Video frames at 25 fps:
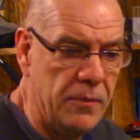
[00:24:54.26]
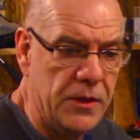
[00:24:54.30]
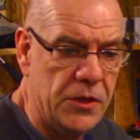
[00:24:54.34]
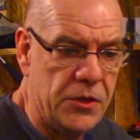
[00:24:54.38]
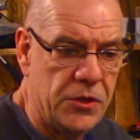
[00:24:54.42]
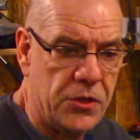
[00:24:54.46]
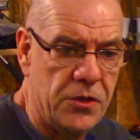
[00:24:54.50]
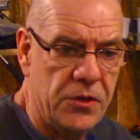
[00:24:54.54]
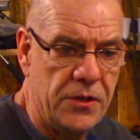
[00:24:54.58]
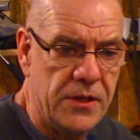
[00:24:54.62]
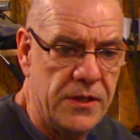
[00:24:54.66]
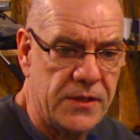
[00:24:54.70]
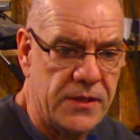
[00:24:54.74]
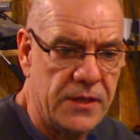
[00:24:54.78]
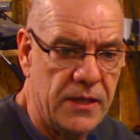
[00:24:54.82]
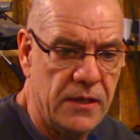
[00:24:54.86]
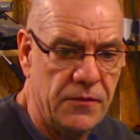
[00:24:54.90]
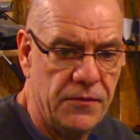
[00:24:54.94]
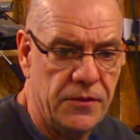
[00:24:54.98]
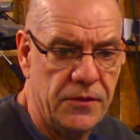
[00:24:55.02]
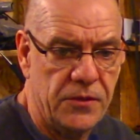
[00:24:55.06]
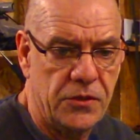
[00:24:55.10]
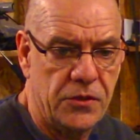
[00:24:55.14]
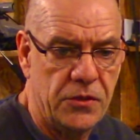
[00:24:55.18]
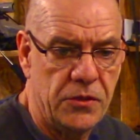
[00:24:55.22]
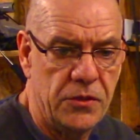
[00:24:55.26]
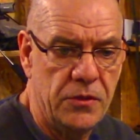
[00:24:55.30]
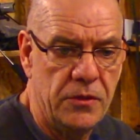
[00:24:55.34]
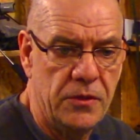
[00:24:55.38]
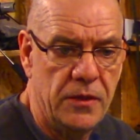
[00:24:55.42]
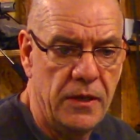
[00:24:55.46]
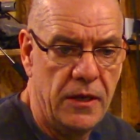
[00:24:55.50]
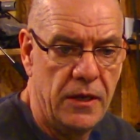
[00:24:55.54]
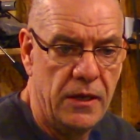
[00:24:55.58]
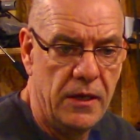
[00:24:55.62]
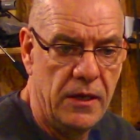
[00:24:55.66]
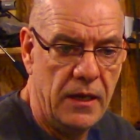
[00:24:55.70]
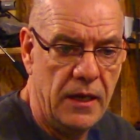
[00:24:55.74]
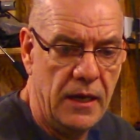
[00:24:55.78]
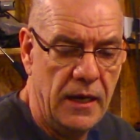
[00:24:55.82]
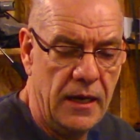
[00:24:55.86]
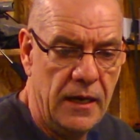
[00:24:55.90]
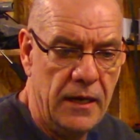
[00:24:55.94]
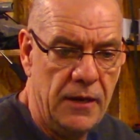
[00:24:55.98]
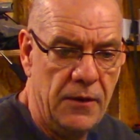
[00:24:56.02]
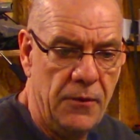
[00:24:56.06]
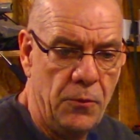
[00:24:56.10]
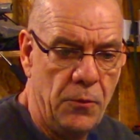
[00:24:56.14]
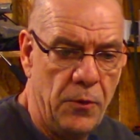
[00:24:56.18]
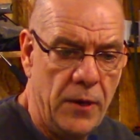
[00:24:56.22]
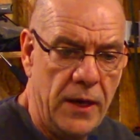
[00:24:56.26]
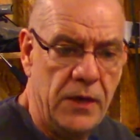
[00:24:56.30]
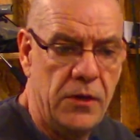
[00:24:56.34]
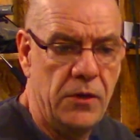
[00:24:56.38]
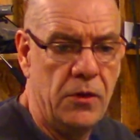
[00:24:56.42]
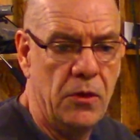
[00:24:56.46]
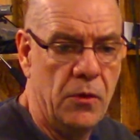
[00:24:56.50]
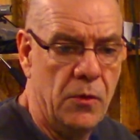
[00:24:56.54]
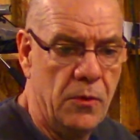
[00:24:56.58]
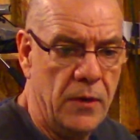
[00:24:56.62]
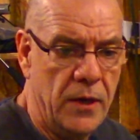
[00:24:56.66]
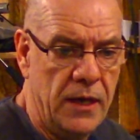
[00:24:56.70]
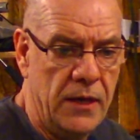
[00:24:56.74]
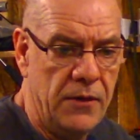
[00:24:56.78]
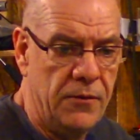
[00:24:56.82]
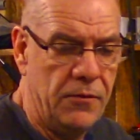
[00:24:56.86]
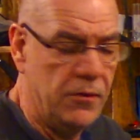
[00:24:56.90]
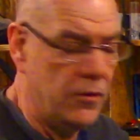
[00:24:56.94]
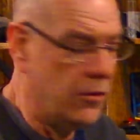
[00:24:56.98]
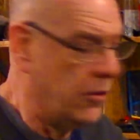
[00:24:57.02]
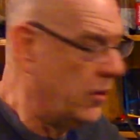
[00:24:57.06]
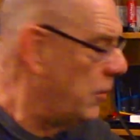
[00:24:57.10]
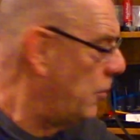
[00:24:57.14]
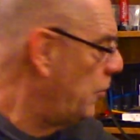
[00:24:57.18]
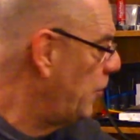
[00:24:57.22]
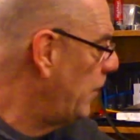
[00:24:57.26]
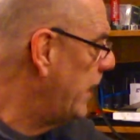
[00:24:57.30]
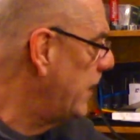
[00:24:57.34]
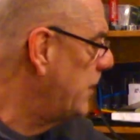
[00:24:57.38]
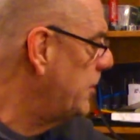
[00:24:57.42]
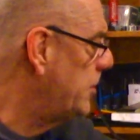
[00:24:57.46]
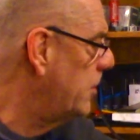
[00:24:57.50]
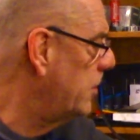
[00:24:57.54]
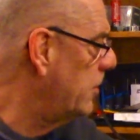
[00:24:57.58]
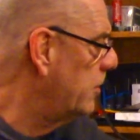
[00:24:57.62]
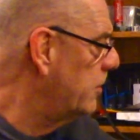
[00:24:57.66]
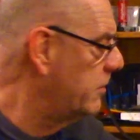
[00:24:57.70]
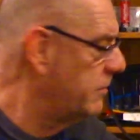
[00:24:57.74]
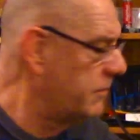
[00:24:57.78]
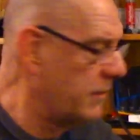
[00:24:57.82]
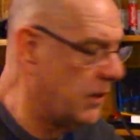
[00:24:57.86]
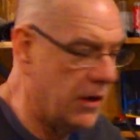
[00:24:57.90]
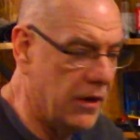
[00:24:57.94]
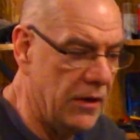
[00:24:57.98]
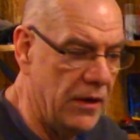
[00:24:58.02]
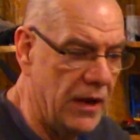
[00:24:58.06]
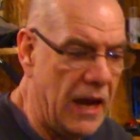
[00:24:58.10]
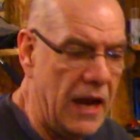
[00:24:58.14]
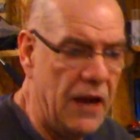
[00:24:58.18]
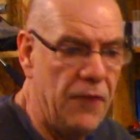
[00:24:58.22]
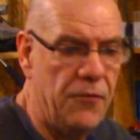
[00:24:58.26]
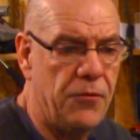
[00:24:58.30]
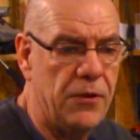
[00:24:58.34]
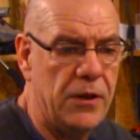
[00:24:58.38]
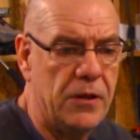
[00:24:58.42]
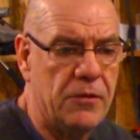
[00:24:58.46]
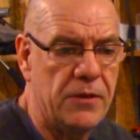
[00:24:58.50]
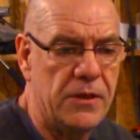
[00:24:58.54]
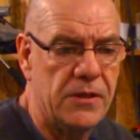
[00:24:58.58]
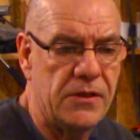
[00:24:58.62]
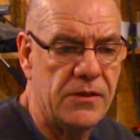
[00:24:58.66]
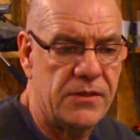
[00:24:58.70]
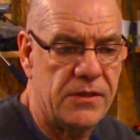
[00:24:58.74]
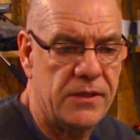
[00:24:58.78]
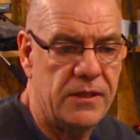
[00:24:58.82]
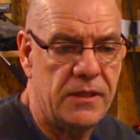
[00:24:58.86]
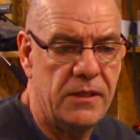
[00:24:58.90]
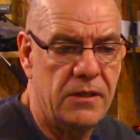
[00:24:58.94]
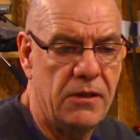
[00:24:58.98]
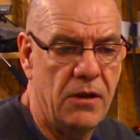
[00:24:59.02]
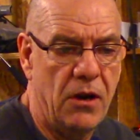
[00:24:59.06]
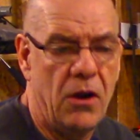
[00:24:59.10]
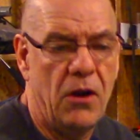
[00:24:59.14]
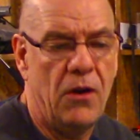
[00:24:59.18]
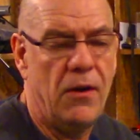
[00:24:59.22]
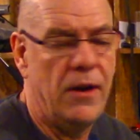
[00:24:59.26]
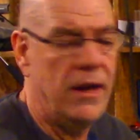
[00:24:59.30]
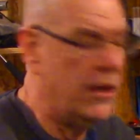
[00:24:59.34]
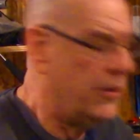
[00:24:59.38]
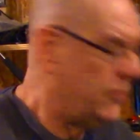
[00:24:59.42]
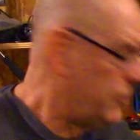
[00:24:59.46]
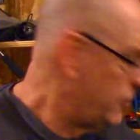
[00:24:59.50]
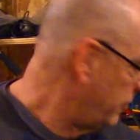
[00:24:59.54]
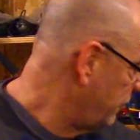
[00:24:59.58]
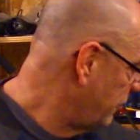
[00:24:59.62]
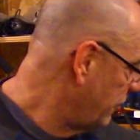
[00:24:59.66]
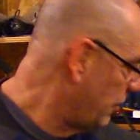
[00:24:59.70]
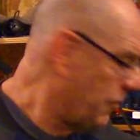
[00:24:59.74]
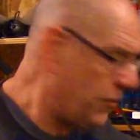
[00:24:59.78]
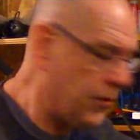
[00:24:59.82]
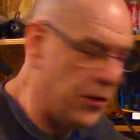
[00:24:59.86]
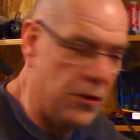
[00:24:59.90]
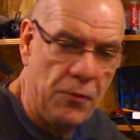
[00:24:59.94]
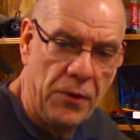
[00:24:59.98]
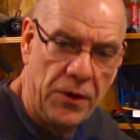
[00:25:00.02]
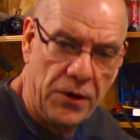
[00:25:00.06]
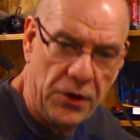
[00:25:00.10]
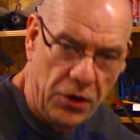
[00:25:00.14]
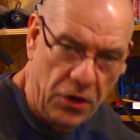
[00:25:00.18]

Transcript: it turns itself into a radio wave or a radio high frequency RF, if you want to